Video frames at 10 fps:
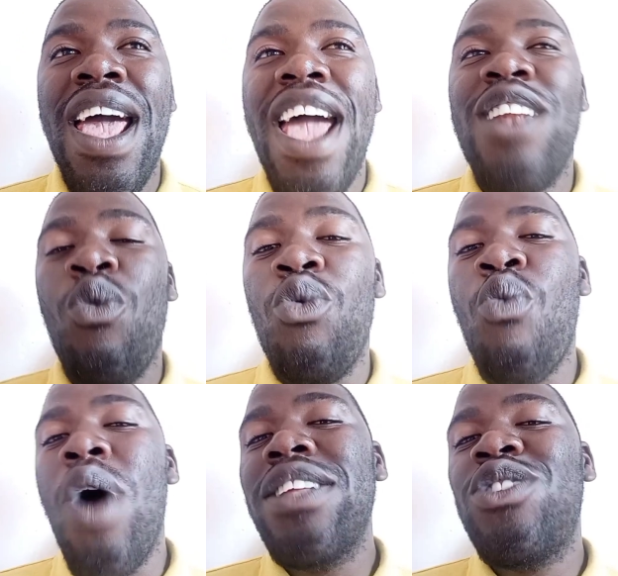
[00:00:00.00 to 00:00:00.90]

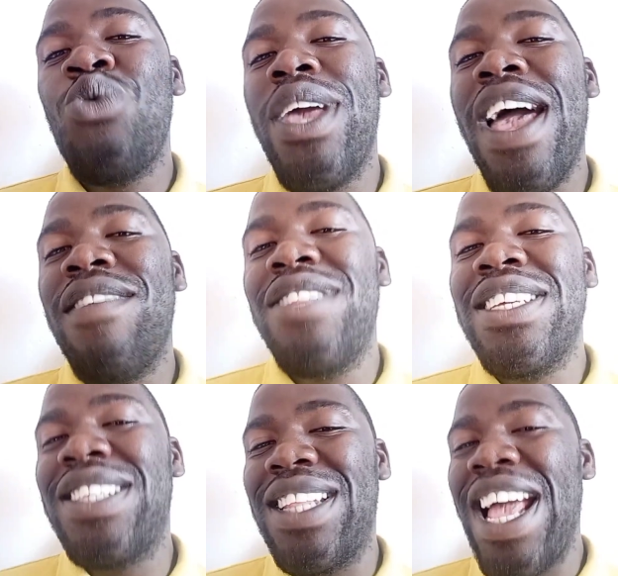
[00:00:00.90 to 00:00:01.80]
And once we have
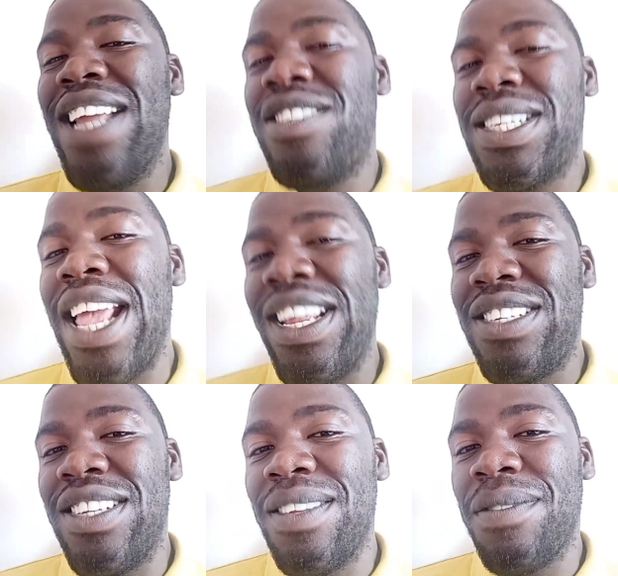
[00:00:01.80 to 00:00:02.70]
this
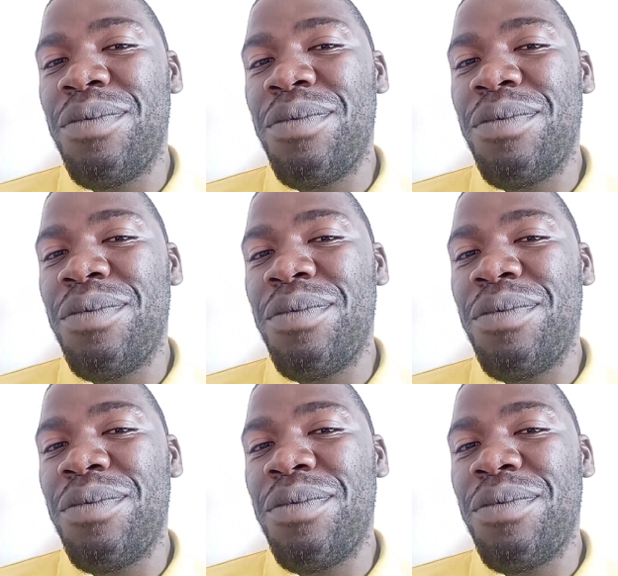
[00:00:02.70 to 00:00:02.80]
nitrate